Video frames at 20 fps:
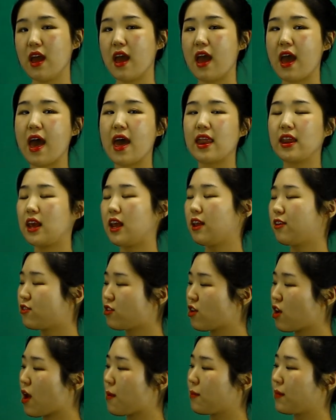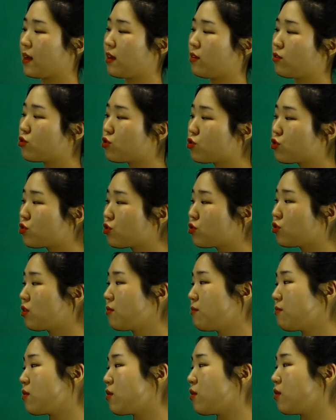and each term is 2
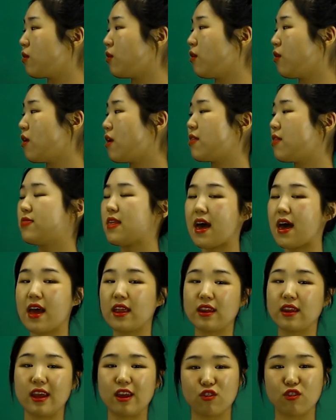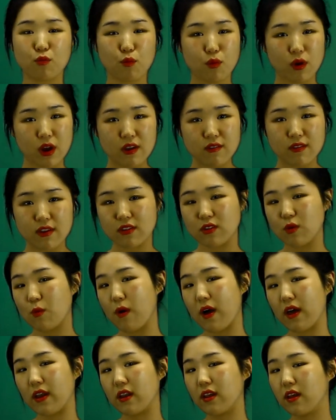more than each previous
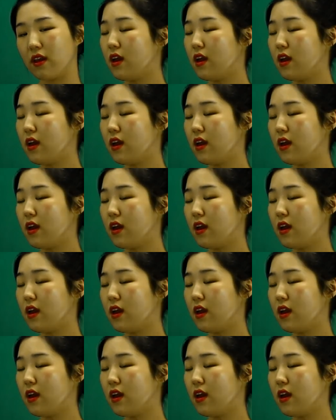one.